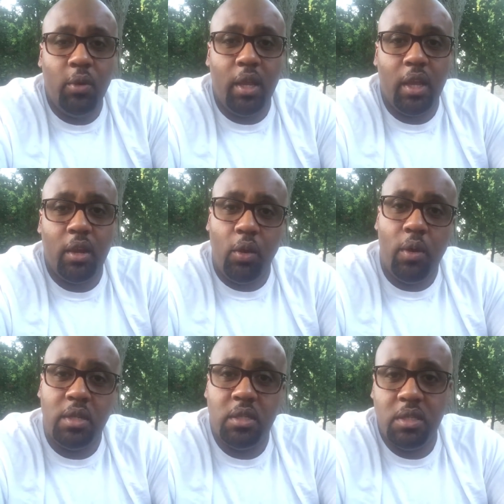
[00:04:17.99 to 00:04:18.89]
You didn't get
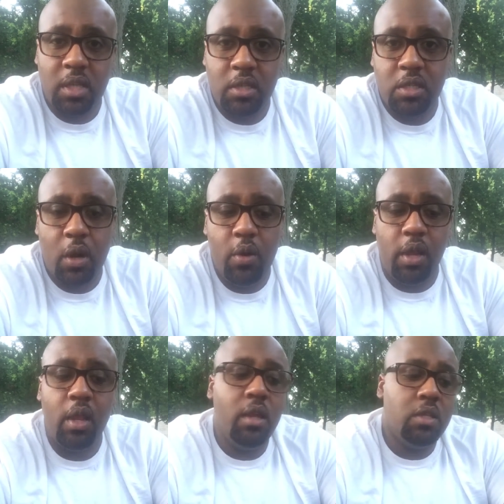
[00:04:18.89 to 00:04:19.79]
going. It's
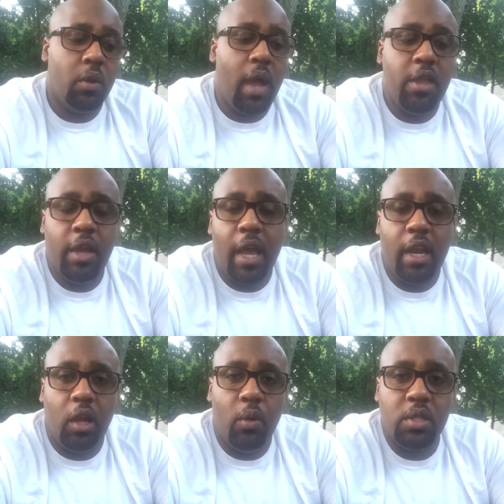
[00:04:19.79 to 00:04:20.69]
6:30. So now you got
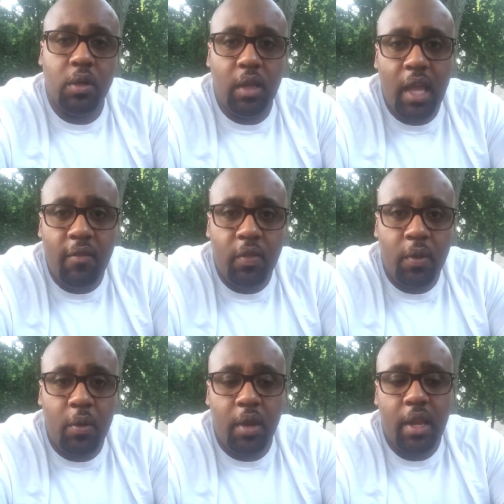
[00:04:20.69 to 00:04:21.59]
to go until
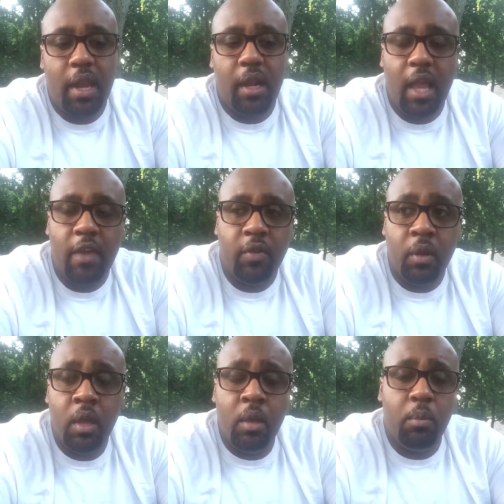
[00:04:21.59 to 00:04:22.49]
11:30 and not
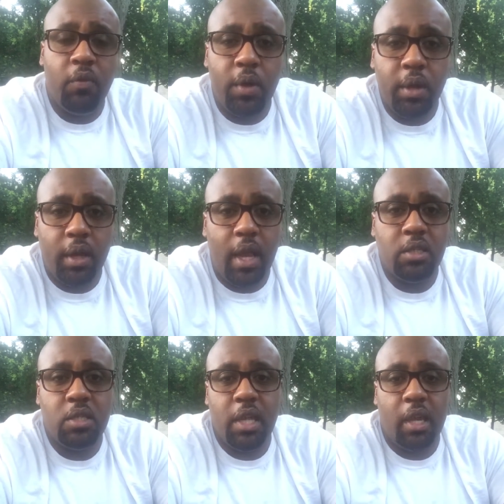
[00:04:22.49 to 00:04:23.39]
11 before you can
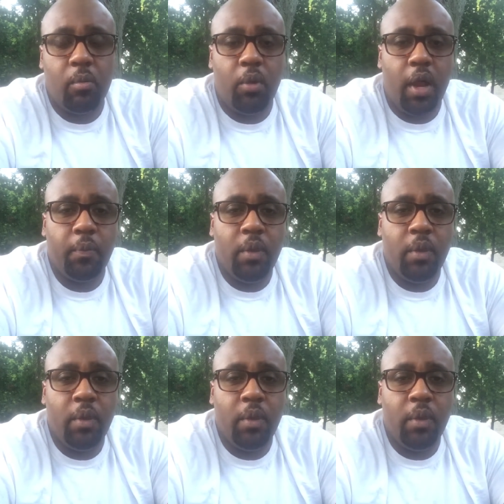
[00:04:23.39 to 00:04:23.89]
actually take a break.